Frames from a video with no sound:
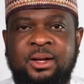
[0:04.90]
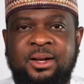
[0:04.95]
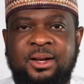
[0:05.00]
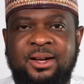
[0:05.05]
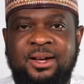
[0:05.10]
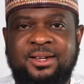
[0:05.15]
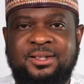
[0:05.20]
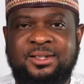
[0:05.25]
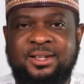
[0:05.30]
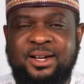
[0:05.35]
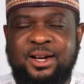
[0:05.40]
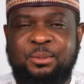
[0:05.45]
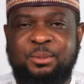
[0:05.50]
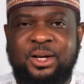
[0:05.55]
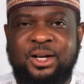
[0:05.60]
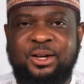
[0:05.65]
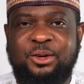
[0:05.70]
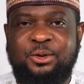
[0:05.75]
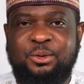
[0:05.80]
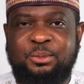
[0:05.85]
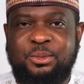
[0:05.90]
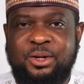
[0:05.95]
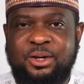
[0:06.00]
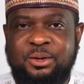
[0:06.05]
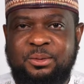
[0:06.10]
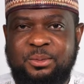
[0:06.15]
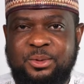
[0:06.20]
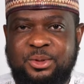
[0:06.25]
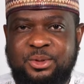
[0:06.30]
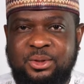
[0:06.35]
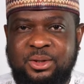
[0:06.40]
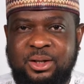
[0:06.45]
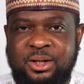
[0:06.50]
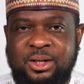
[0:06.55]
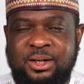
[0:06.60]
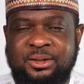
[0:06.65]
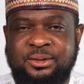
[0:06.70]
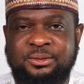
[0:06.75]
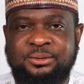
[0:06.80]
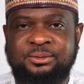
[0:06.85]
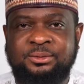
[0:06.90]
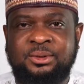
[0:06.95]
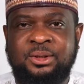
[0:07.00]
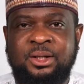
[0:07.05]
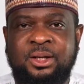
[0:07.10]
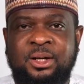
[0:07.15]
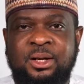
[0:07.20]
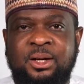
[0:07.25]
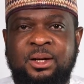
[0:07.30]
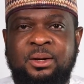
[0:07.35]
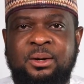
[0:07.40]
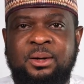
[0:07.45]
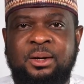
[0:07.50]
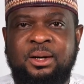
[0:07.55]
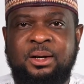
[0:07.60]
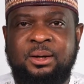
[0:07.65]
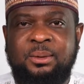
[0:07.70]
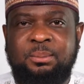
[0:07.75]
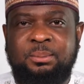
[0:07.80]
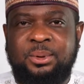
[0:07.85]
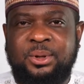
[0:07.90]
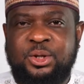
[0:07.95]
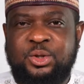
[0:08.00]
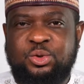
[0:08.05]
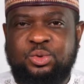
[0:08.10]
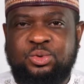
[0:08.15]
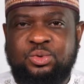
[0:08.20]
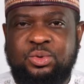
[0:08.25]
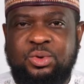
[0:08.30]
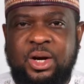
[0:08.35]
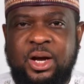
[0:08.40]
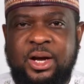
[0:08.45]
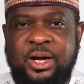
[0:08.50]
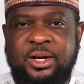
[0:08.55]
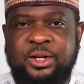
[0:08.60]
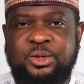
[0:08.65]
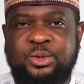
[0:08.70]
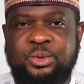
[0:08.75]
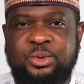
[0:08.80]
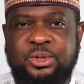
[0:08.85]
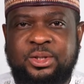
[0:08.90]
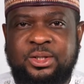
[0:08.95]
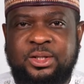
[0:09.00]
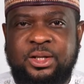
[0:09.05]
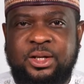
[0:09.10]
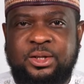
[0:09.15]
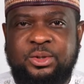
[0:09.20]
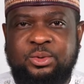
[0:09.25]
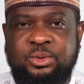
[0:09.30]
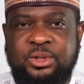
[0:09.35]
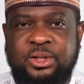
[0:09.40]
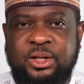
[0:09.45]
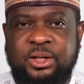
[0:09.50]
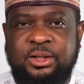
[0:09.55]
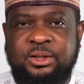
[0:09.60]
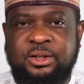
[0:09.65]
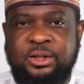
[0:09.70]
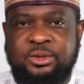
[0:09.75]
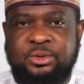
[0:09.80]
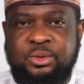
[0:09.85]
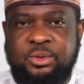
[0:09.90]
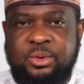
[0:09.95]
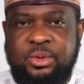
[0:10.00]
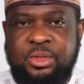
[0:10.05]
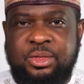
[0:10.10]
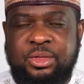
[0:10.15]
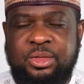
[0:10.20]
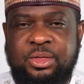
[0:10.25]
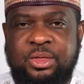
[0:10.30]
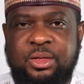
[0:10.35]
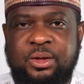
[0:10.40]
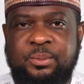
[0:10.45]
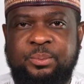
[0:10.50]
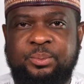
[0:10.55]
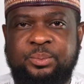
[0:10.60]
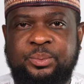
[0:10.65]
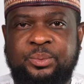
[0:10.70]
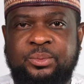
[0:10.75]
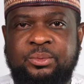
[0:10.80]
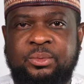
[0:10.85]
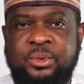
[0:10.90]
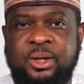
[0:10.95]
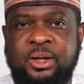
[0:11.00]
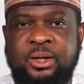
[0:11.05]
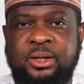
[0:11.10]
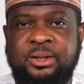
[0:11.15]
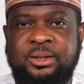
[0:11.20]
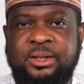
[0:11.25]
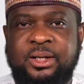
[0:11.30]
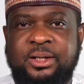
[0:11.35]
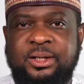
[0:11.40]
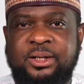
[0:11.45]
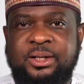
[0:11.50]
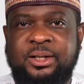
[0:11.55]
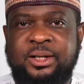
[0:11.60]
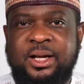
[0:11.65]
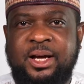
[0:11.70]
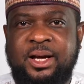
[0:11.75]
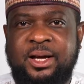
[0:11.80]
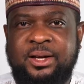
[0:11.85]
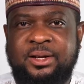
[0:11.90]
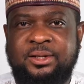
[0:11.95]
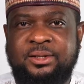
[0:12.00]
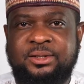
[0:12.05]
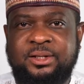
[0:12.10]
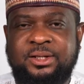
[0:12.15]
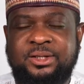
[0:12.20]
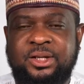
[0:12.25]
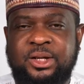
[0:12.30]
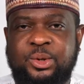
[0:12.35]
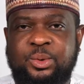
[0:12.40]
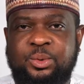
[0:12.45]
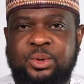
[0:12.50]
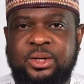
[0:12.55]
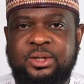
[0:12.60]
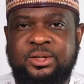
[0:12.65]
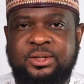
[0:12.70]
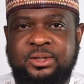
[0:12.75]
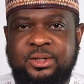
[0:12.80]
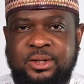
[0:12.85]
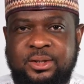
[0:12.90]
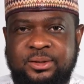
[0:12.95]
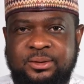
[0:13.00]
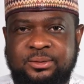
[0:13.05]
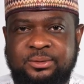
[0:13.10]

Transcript: Assalamu alaikum wa Please try to stick to telling the truth. Telling lies is a great sin.